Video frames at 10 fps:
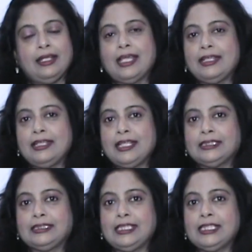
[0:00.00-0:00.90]
then it
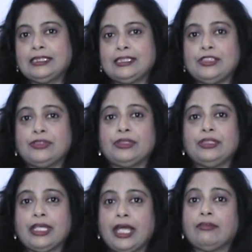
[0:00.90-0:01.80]
is easy to
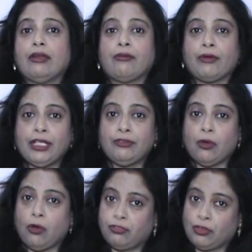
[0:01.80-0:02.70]
get rid
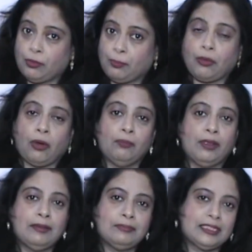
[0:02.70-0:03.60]
of our
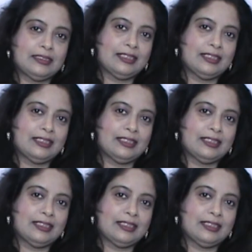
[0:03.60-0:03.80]
problems.